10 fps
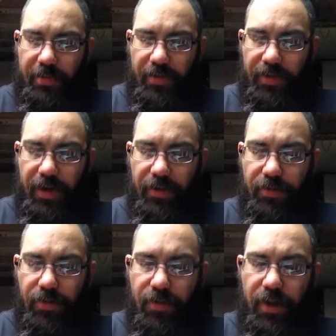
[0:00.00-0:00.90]
me feed it
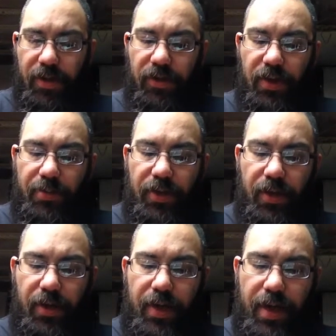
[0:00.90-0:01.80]
through once, so I'm just
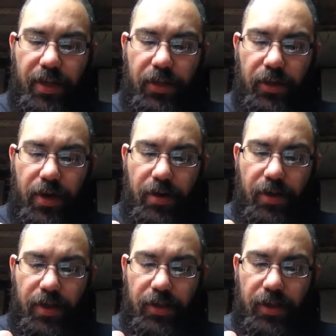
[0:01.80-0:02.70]
going to kind of start
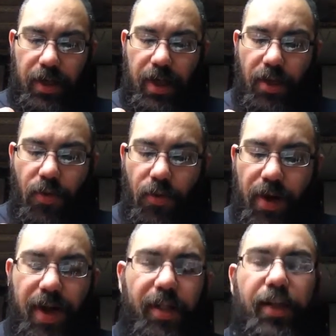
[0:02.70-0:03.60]
this.
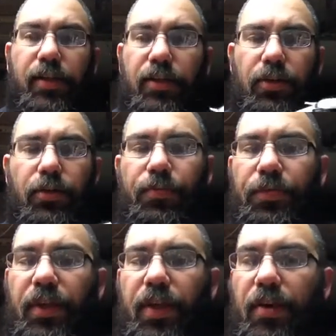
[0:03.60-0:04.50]
What I like to do,
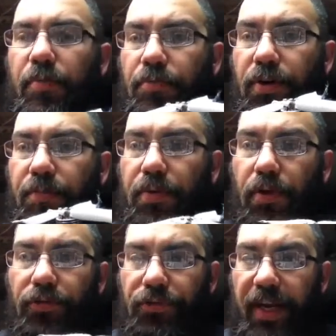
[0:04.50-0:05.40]
put
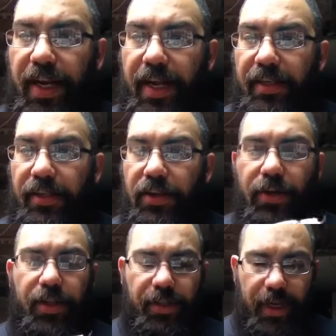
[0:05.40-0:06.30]
both feed ends
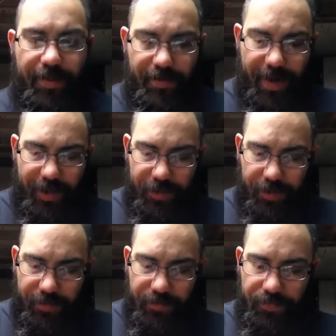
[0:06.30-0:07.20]
going the same direction.
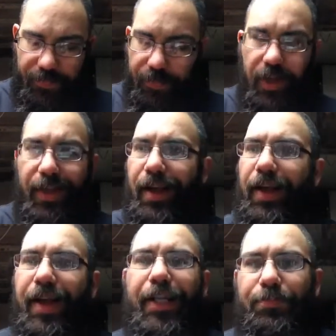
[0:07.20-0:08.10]

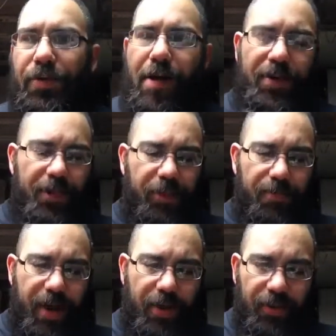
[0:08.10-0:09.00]
It's probably just
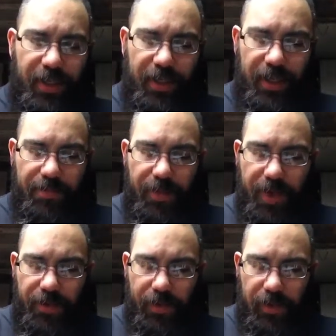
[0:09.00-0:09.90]
my OCD, but
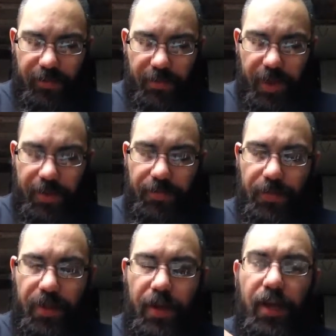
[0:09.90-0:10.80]
it works for me.
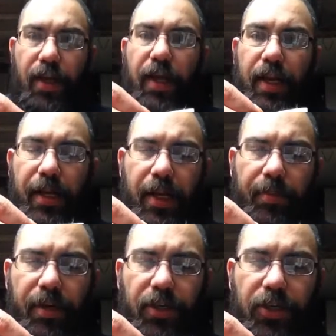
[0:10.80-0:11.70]
And again,
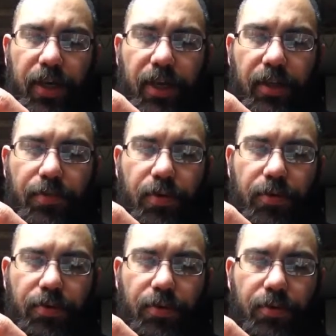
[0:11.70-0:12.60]
I'm going to gently pull
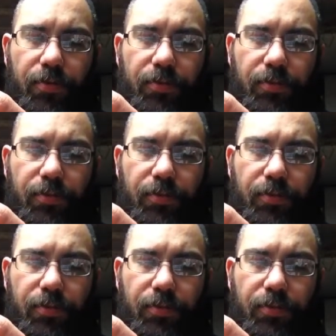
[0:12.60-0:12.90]
through.